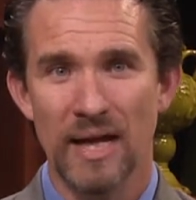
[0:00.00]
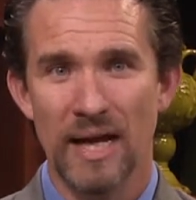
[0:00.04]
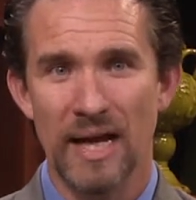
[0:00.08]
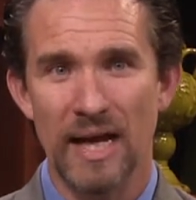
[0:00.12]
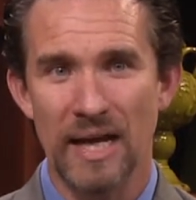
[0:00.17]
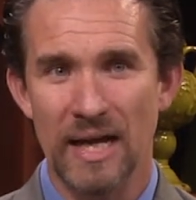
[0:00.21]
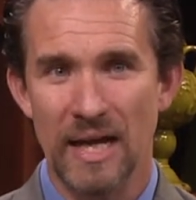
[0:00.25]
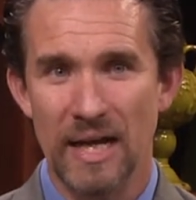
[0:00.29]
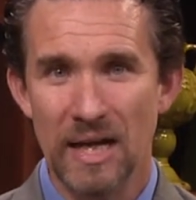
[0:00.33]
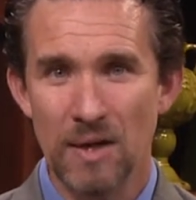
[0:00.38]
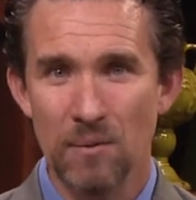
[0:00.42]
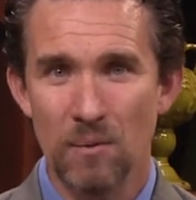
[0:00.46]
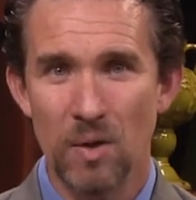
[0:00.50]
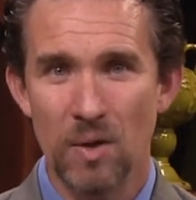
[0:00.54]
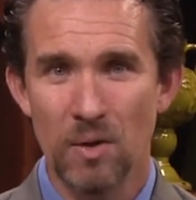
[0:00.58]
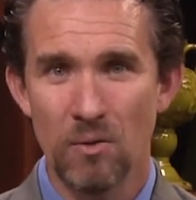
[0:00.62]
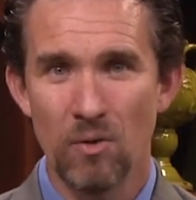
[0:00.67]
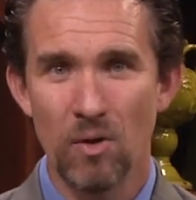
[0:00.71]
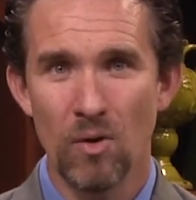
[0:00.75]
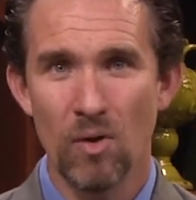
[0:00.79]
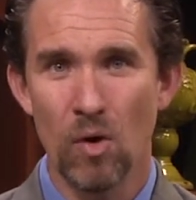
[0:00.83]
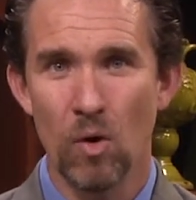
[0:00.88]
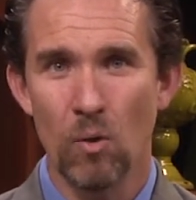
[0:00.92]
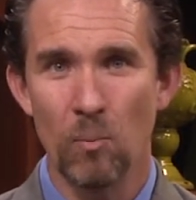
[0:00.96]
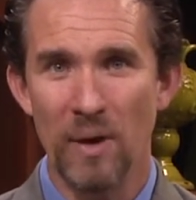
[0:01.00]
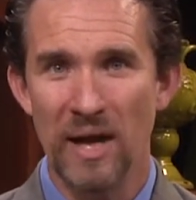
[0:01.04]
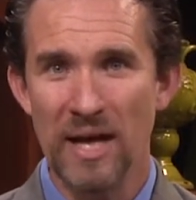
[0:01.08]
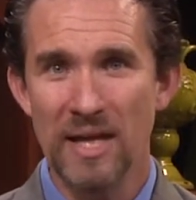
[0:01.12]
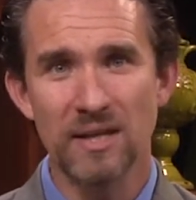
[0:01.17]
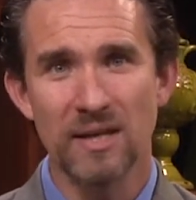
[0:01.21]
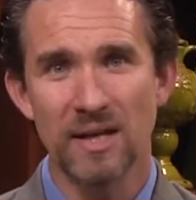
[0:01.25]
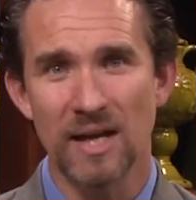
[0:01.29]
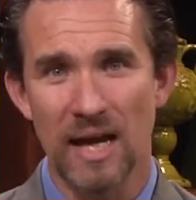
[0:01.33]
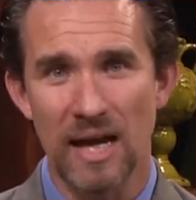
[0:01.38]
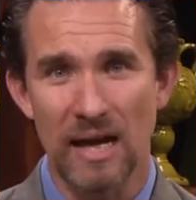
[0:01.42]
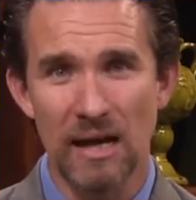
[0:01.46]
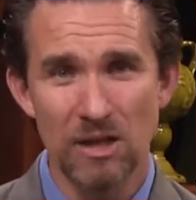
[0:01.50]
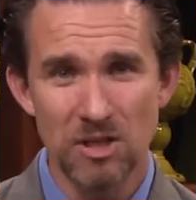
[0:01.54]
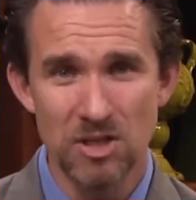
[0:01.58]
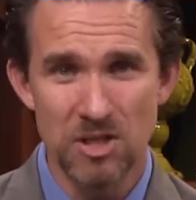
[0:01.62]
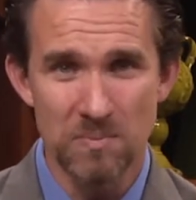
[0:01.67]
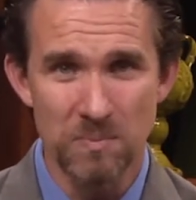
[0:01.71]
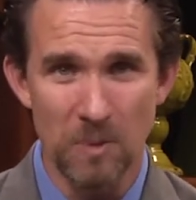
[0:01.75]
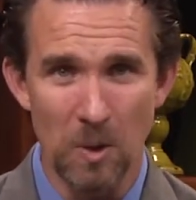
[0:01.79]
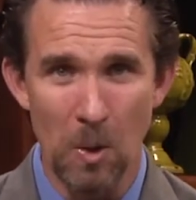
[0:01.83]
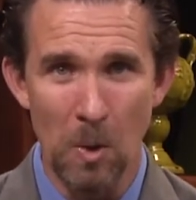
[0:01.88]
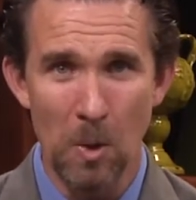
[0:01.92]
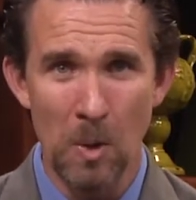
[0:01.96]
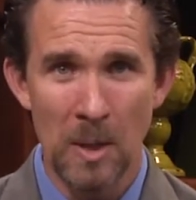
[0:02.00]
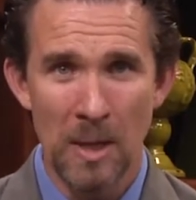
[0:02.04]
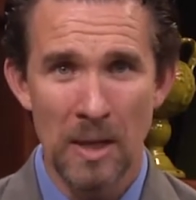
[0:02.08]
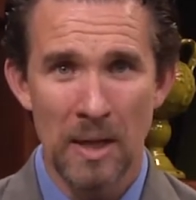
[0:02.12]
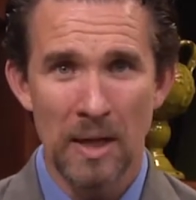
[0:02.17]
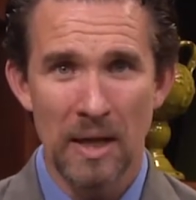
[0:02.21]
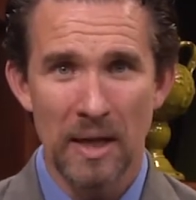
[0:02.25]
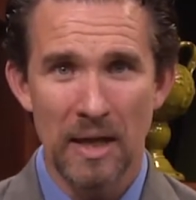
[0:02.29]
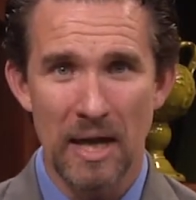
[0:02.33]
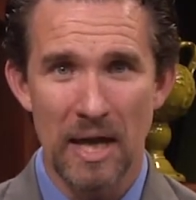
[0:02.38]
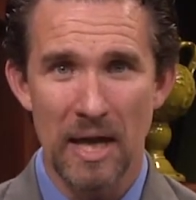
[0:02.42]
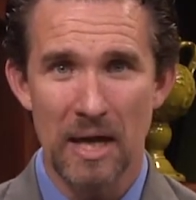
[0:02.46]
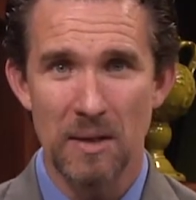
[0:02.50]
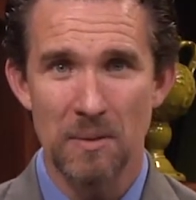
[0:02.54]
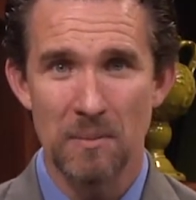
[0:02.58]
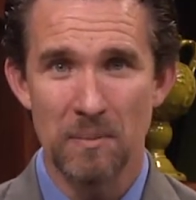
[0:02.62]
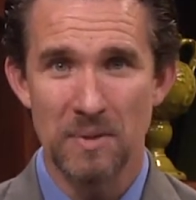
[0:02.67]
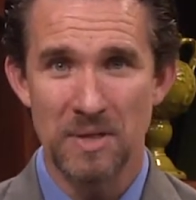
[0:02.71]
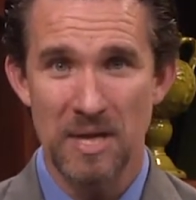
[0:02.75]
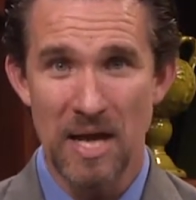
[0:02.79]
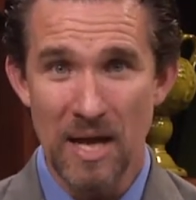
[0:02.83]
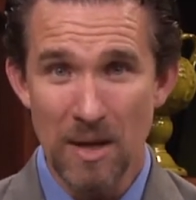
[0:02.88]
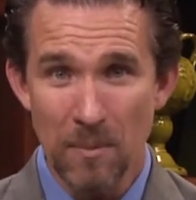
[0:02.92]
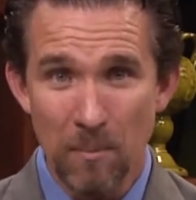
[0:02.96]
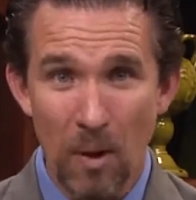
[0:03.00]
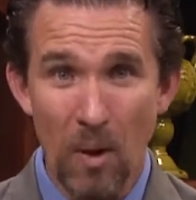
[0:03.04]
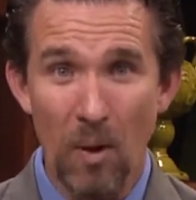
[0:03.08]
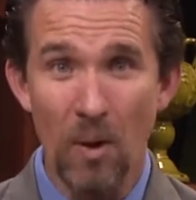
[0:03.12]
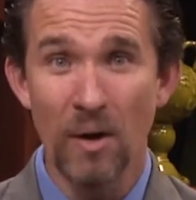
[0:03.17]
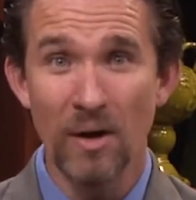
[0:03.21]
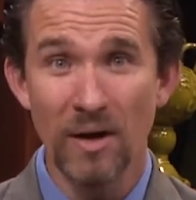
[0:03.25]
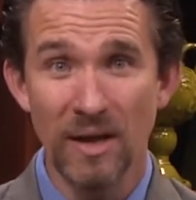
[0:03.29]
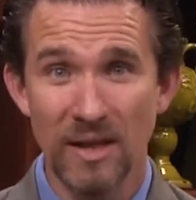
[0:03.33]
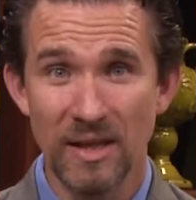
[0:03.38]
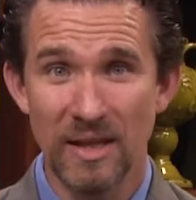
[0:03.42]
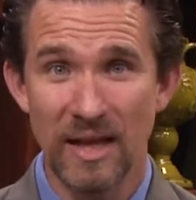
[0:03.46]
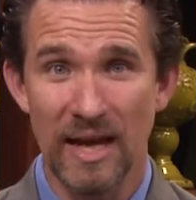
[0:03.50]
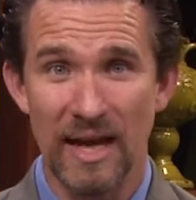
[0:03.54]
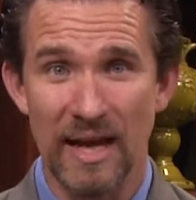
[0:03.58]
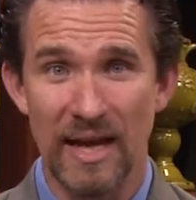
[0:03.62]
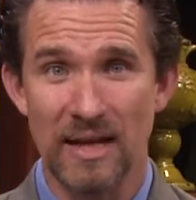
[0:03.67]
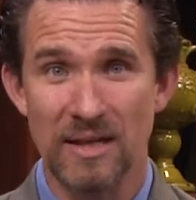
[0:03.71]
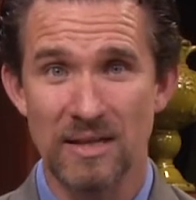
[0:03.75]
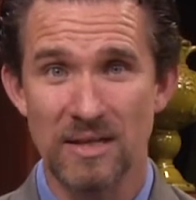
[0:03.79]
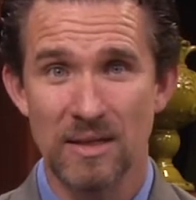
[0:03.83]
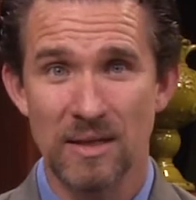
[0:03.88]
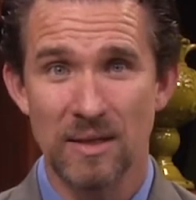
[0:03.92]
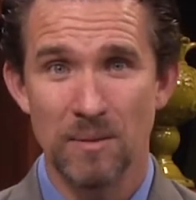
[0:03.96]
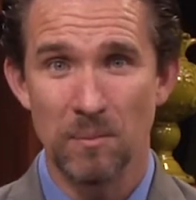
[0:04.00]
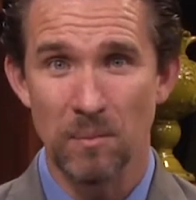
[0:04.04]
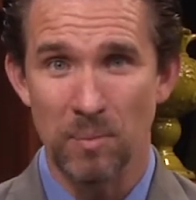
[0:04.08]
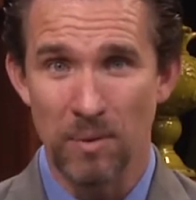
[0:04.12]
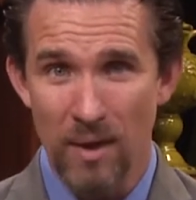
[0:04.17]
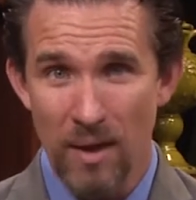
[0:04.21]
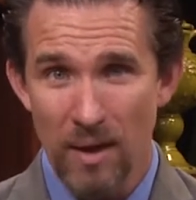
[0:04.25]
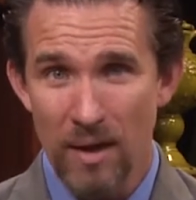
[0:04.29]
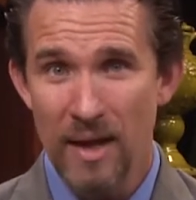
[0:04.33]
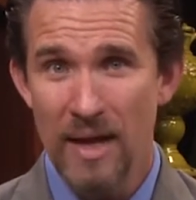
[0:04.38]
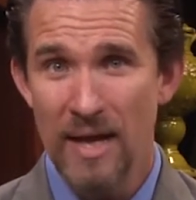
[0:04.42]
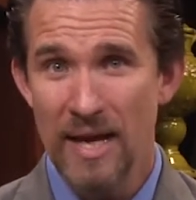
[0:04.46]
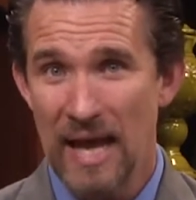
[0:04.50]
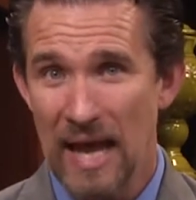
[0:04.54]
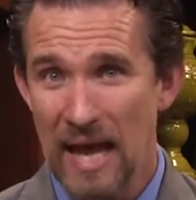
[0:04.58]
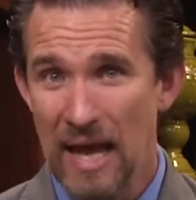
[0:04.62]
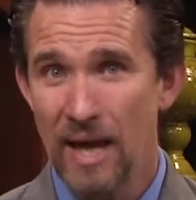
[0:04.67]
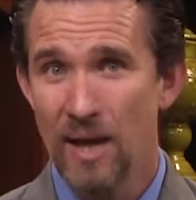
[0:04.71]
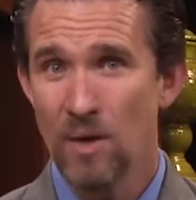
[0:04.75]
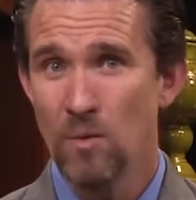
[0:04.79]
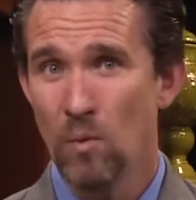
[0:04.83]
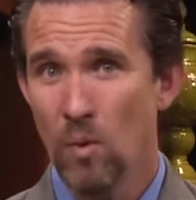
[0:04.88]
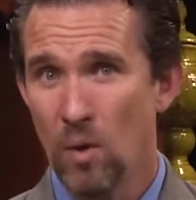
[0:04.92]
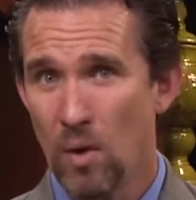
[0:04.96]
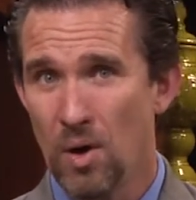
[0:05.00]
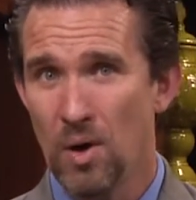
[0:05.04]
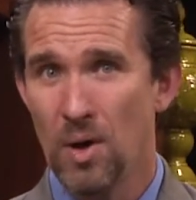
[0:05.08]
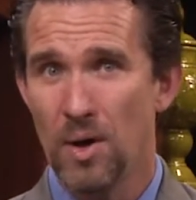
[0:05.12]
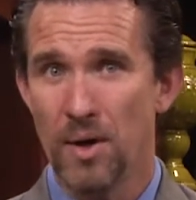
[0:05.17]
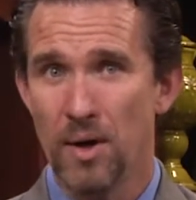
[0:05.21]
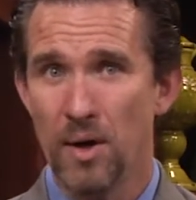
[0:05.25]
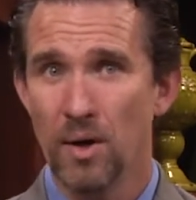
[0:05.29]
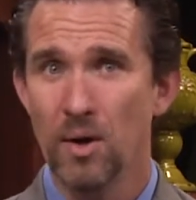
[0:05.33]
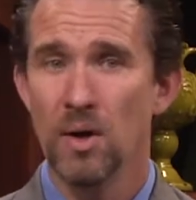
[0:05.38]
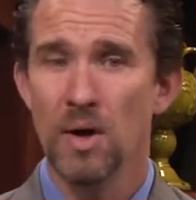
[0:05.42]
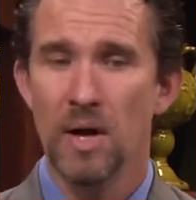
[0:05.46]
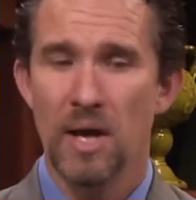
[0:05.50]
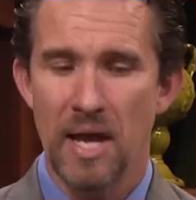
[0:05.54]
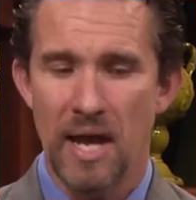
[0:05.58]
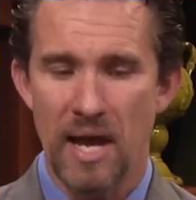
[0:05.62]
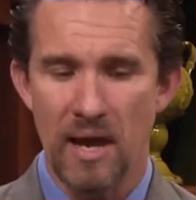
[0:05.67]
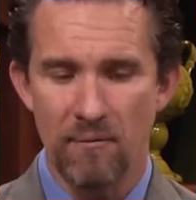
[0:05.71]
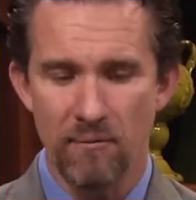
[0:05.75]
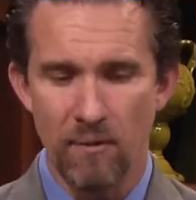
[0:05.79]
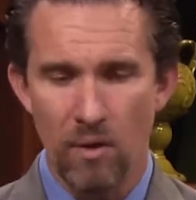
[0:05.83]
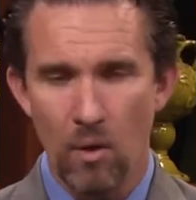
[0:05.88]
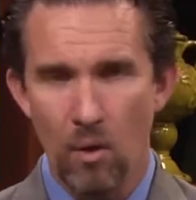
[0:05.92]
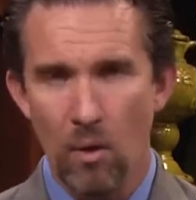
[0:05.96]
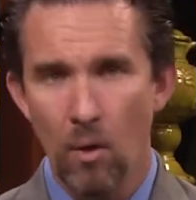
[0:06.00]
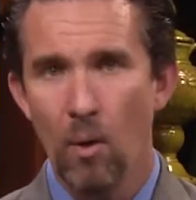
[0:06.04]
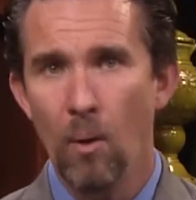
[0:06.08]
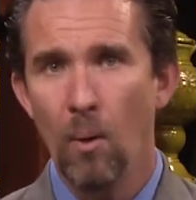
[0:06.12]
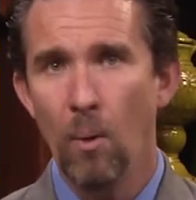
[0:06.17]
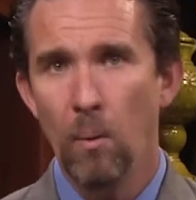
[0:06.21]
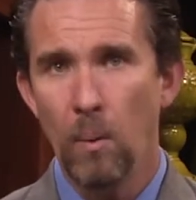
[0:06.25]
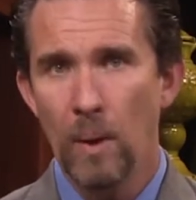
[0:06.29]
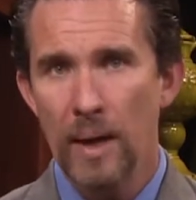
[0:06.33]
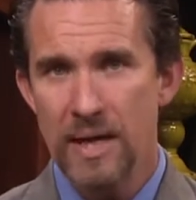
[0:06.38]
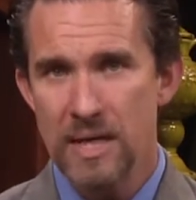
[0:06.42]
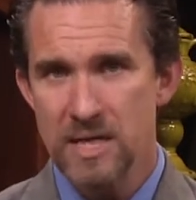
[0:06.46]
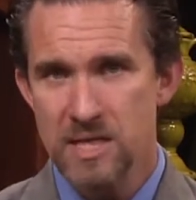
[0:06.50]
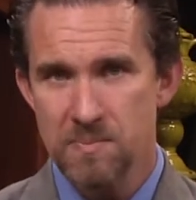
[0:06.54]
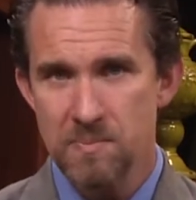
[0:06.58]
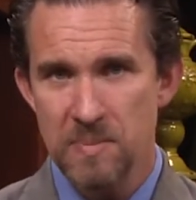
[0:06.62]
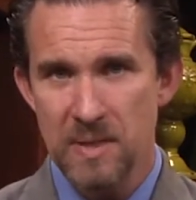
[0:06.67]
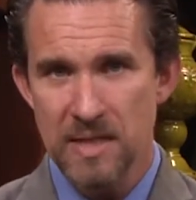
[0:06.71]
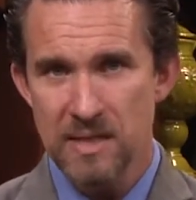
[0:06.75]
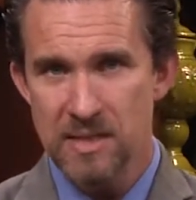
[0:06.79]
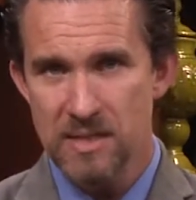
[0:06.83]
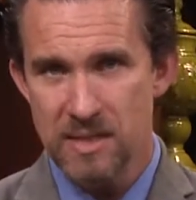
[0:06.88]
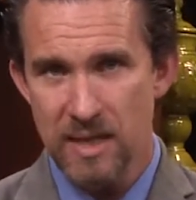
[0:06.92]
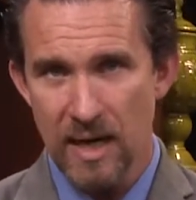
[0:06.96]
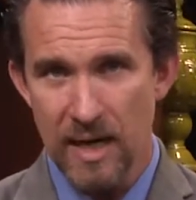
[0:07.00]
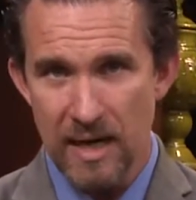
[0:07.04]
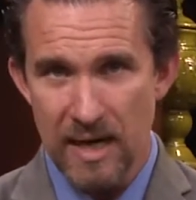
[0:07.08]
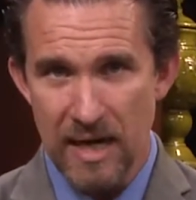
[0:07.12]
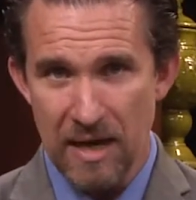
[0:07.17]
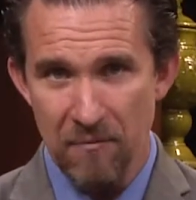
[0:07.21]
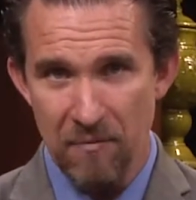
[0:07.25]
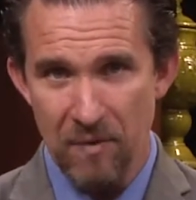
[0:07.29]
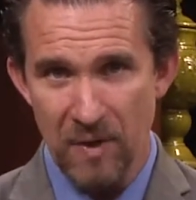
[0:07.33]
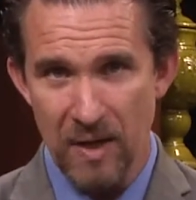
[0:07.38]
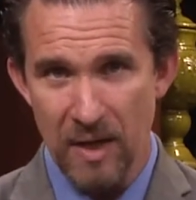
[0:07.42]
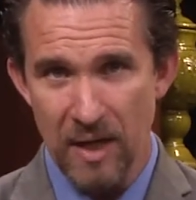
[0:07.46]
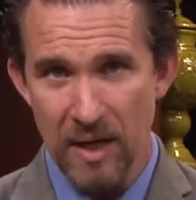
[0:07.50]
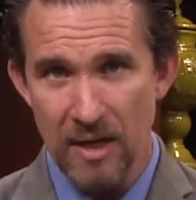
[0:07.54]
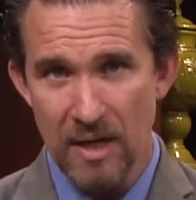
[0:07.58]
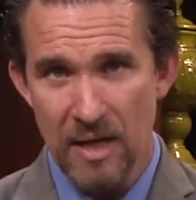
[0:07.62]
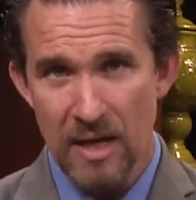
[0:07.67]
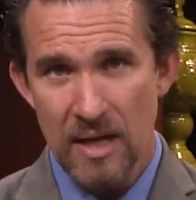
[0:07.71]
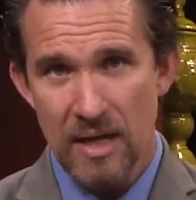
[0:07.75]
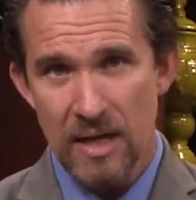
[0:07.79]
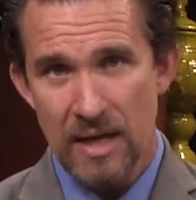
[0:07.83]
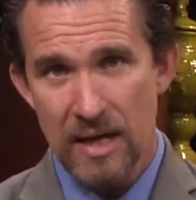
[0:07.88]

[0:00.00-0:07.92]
And anyone who will obey the gospel can take part in that. Blood and water have always been significant